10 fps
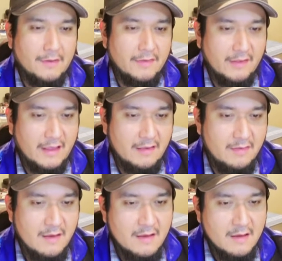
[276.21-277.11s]
In this
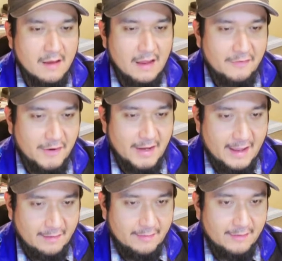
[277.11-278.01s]
case, I found a
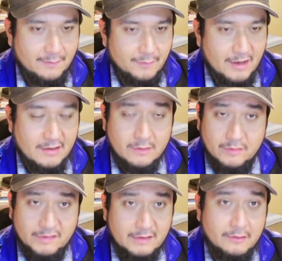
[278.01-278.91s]
headset, brand new,
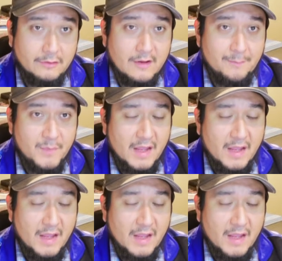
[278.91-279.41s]
sealed.